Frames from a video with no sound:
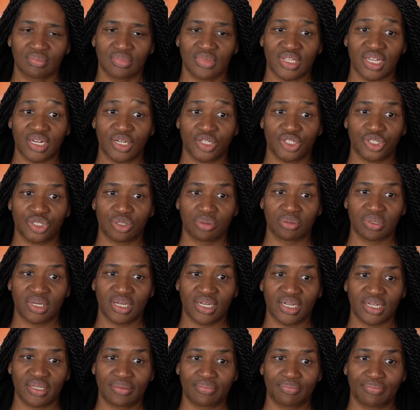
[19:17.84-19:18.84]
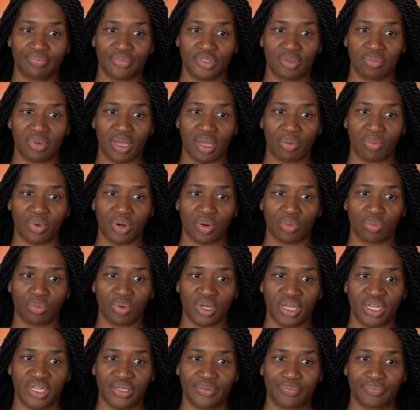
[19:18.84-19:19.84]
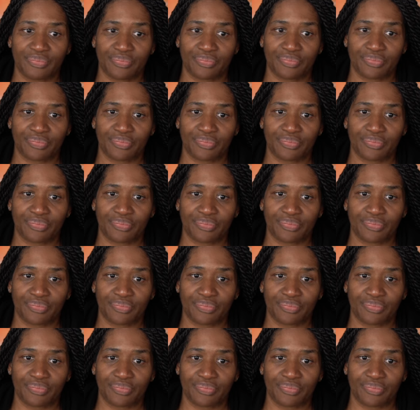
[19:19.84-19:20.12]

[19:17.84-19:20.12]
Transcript: There's your ride. You might want to run.